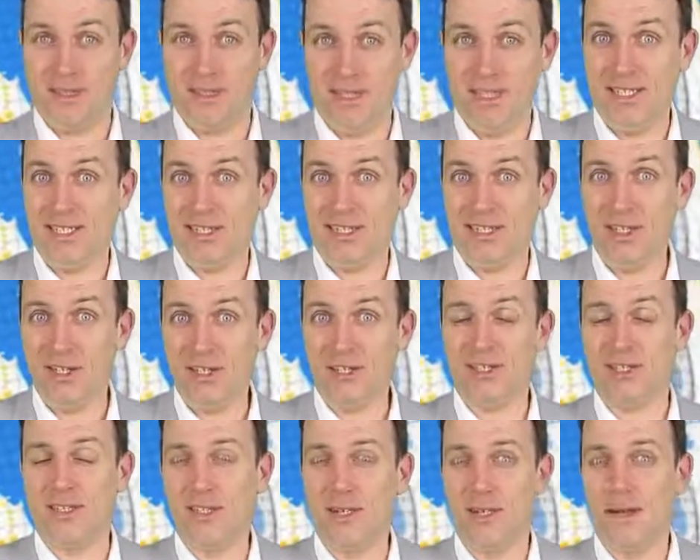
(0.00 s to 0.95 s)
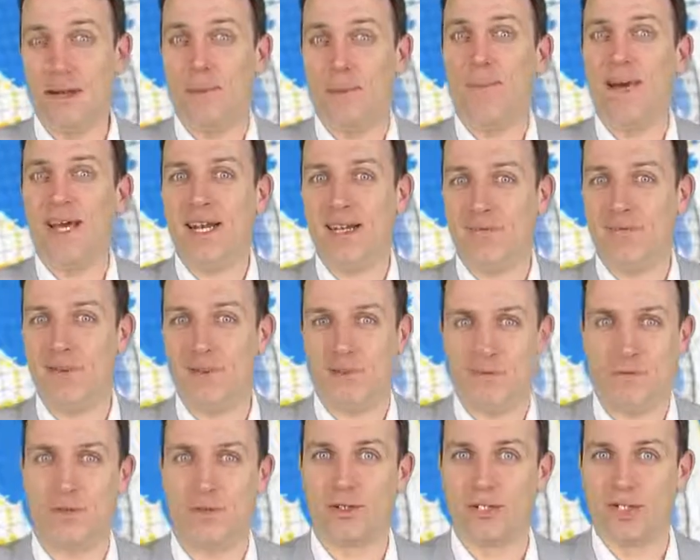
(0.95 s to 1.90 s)
it's not a benefit
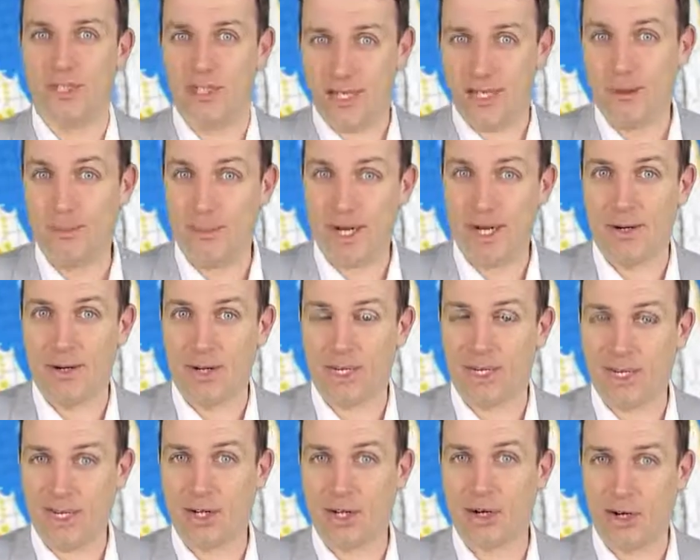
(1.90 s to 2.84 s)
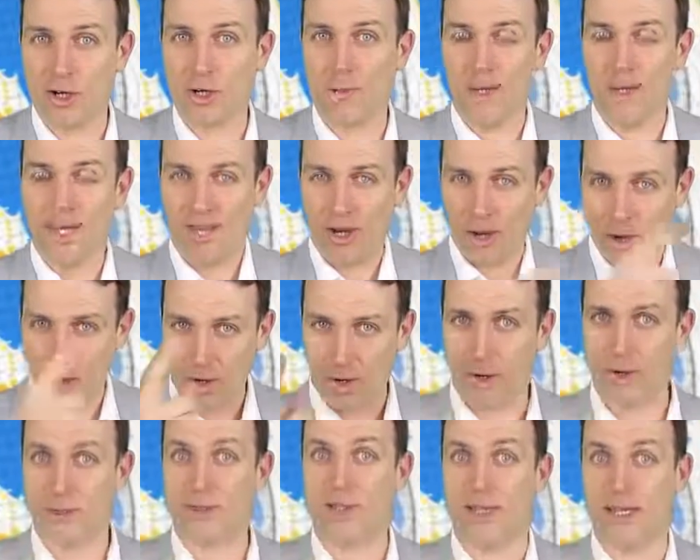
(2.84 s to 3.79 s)
for the American economy
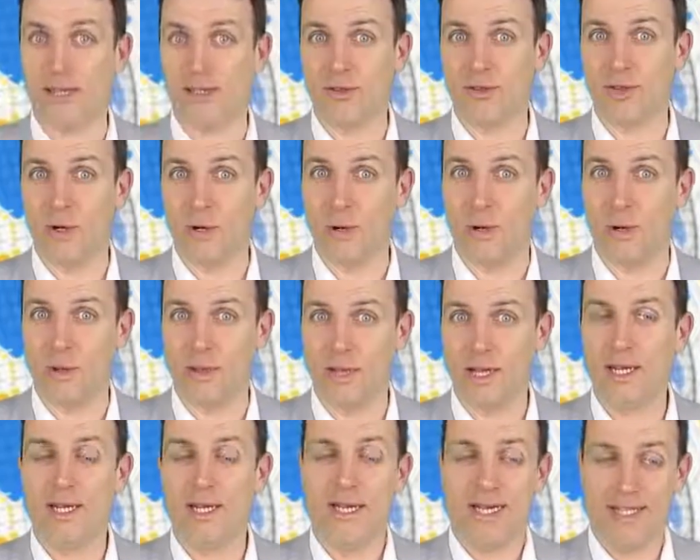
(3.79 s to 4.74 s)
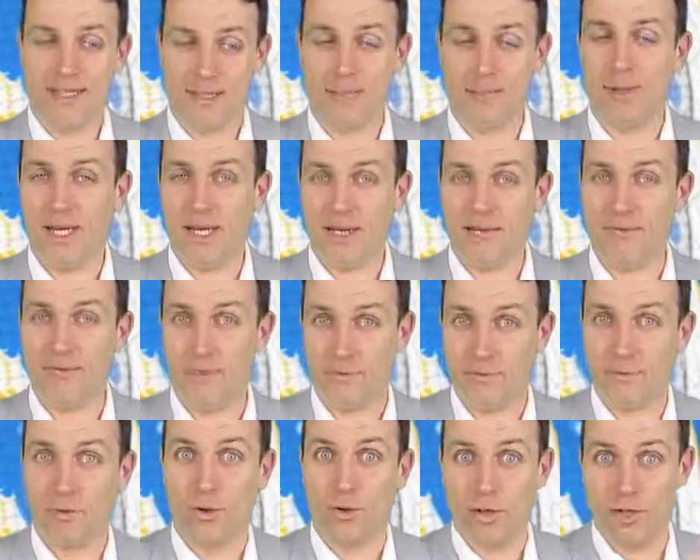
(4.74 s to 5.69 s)
and the whole. It's a benefit
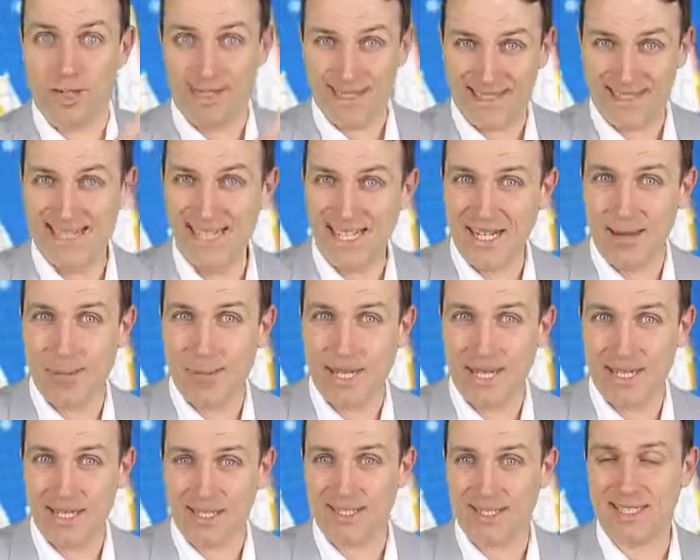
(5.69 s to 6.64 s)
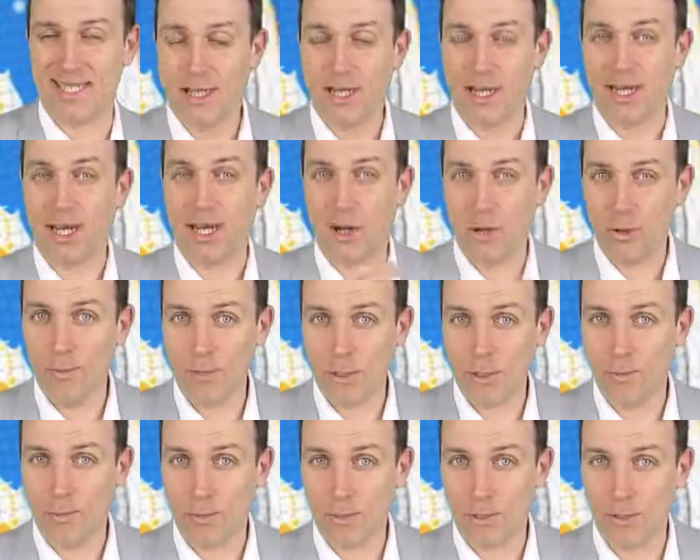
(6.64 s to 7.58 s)
for steel makers and
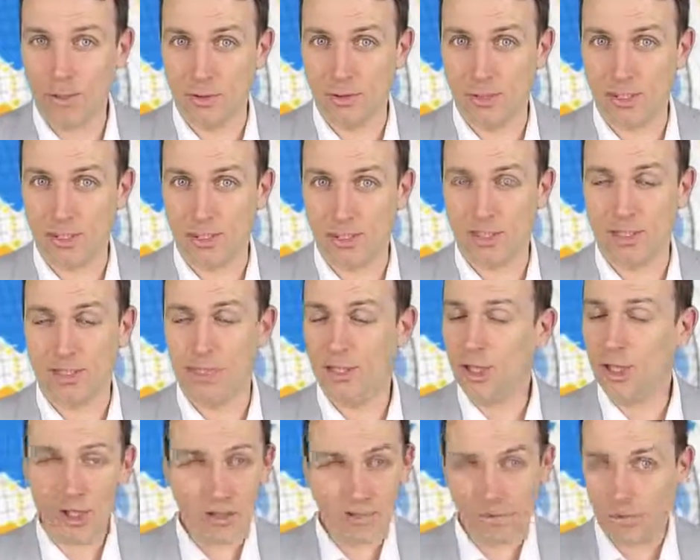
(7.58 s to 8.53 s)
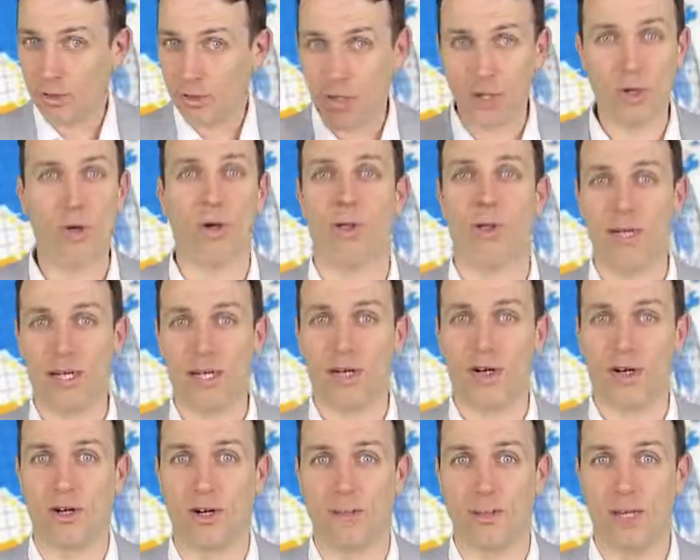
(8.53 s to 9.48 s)
aluminum producers, not for the whole
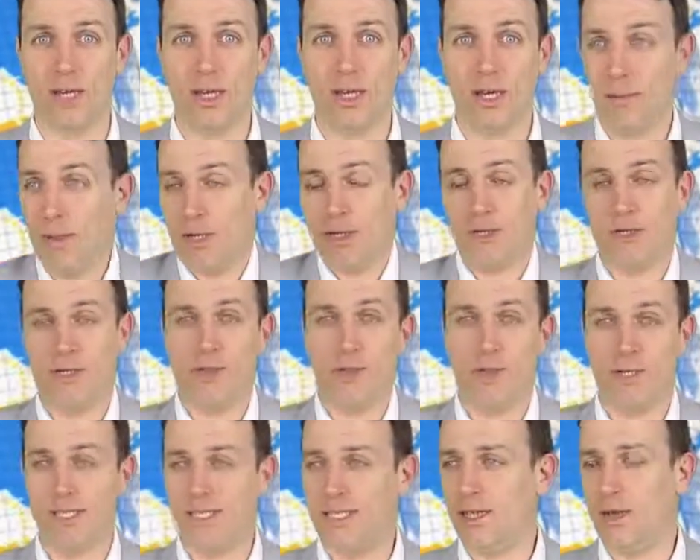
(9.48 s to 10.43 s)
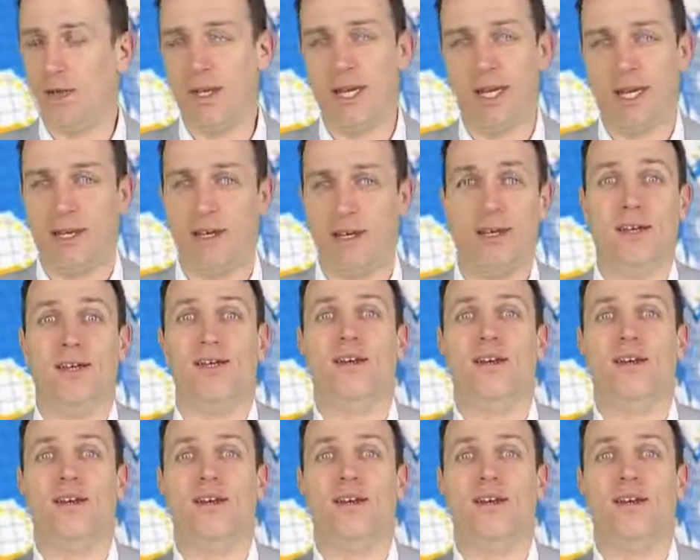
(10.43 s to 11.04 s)
economy, because you will see, okay,